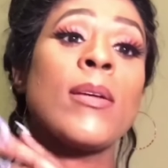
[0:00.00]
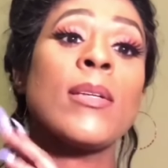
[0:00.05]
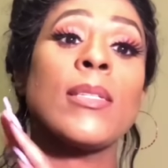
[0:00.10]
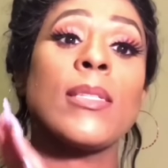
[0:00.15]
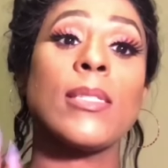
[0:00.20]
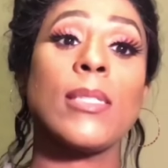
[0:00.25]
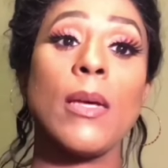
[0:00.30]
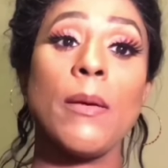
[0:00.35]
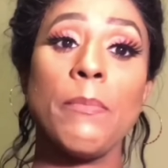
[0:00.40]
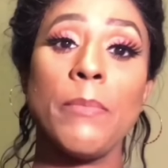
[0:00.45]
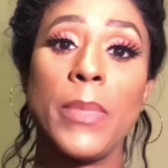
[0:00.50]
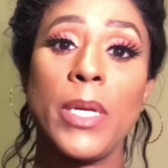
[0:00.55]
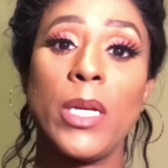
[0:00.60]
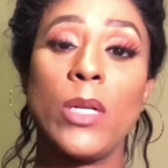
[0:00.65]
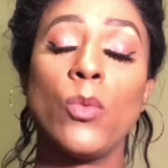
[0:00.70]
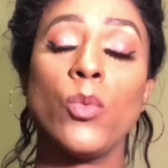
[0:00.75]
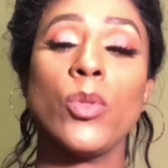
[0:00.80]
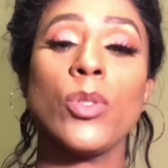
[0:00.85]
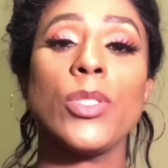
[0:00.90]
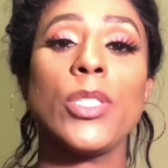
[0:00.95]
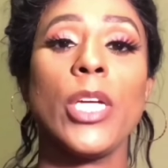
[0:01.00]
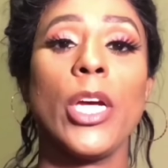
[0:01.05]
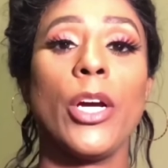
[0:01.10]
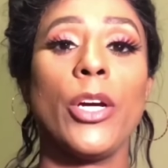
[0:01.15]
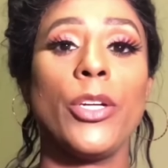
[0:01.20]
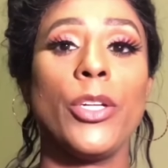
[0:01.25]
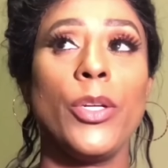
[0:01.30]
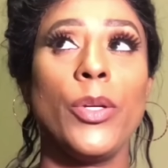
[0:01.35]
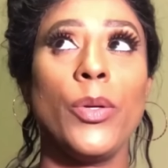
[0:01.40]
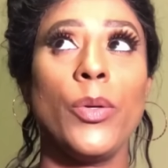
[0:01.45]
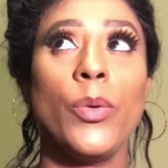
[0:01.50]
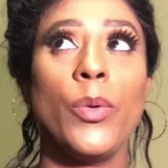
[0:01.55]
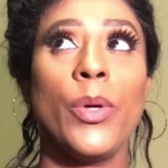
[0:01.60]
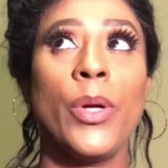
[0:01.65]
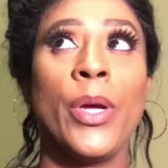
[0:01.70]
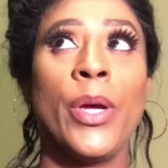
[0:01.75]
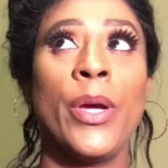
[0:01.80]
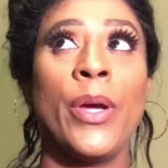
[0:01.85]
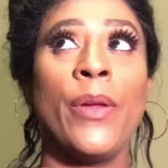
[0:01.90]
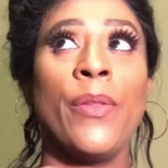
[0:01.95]
Some men will tell you
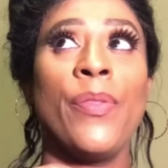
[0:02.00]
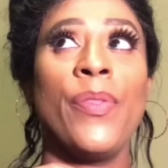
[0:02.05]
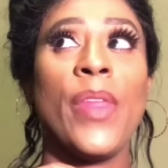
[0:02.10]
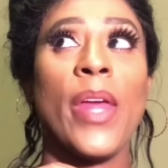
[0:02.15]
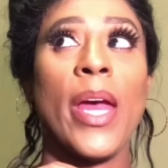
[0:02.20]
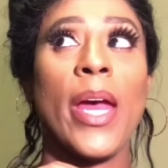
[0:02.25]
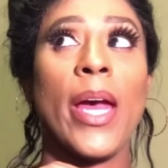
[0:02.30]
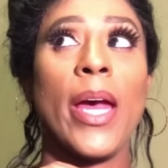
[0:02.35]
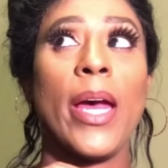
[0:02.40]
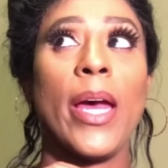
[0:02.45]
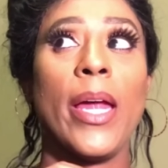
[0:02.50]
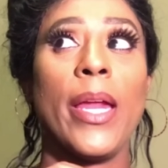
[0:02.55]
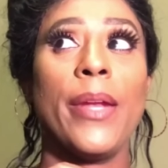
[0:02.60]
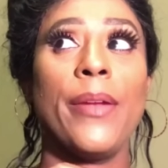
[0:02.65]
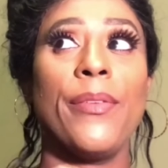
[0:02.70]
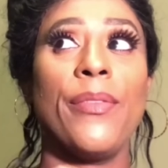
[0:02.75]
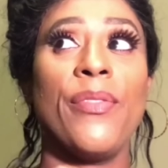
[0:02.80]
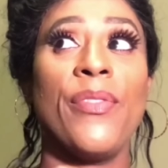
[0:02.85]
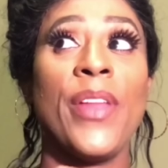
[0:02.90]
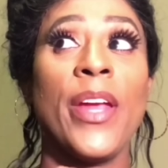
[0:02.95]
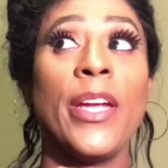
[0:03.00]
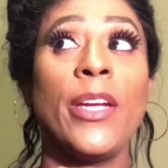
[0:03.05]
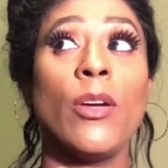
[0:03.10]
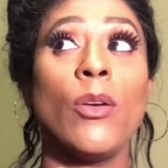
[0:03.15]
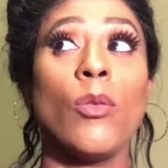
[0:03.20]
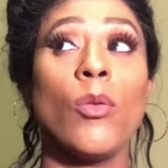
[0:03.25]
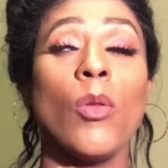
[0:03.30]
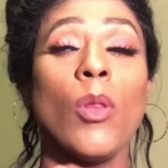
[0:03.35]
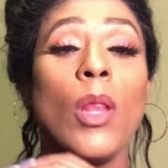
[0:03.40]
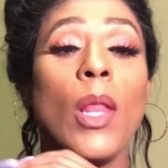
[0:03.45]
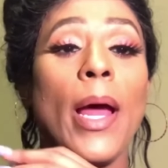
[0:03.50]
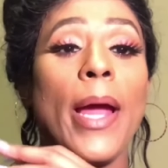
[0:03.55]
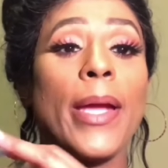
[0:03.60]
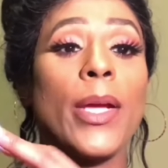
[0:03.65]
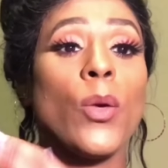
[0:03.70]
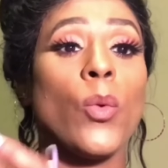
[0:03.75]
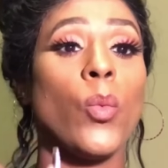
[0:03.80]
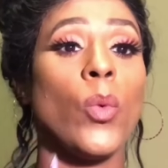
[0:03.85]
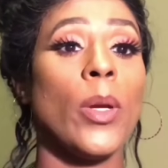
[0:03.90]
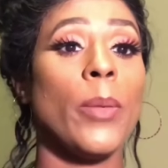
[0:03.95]
that they don't like
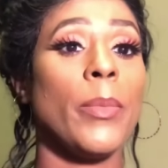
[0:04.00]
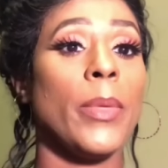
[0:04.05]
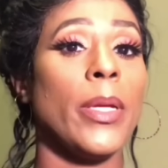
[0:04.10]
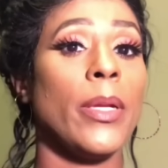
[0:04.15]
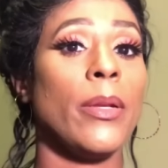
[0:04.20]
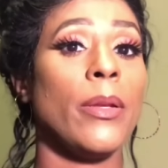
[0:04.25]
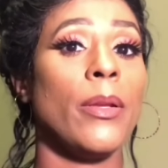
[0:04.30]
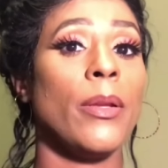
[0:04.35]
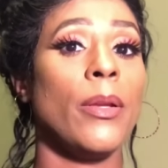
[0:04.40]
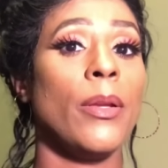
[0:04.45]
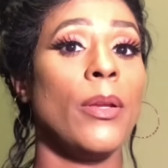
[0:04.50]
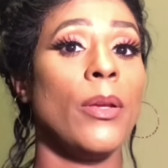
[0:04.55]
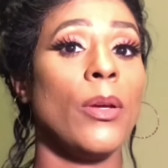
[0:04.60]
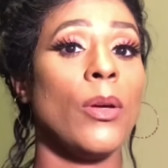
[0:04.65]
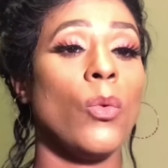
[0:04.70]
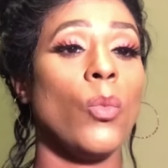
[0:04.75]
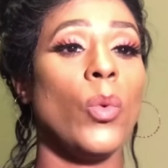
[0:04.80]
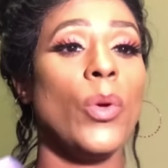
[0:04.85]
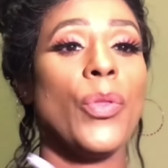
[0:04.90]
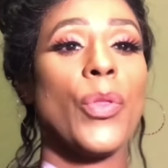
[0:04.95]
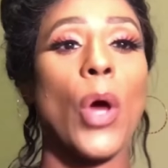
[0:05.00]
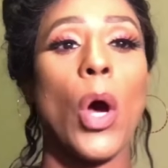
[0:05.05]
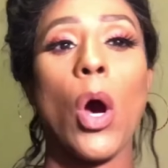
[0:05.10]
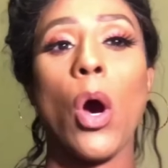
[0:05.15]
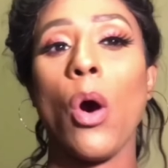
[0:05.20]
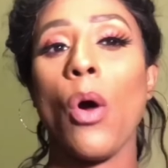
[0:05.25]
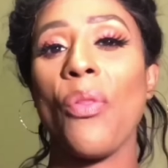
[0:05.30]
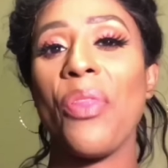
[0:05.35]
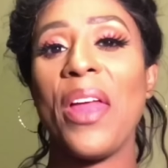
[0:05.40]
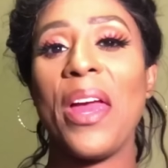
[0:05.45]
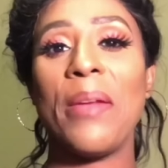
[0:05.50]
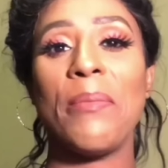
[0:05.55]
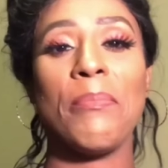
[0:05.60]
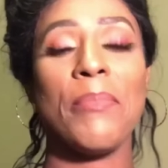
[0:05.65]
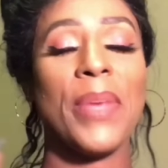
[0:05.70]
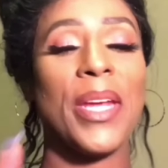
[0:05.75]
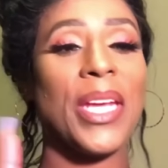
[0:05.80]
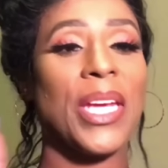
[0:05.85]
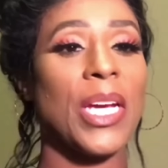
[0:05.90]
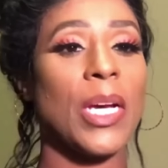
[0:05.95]
women with all that
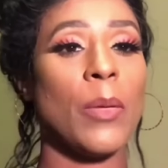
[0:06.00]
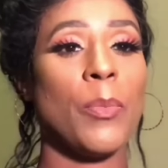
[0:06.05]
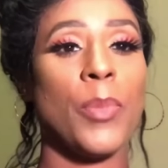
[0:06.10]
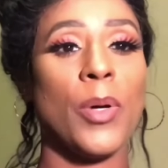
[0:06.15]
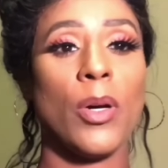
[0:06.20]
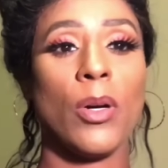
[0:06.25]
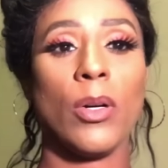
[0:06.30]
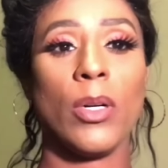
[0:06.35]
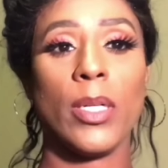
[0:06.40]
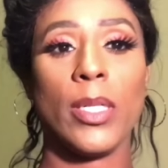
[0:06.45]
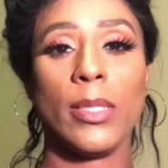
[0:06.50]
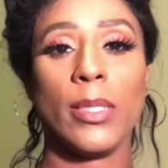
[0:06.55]
makeup on.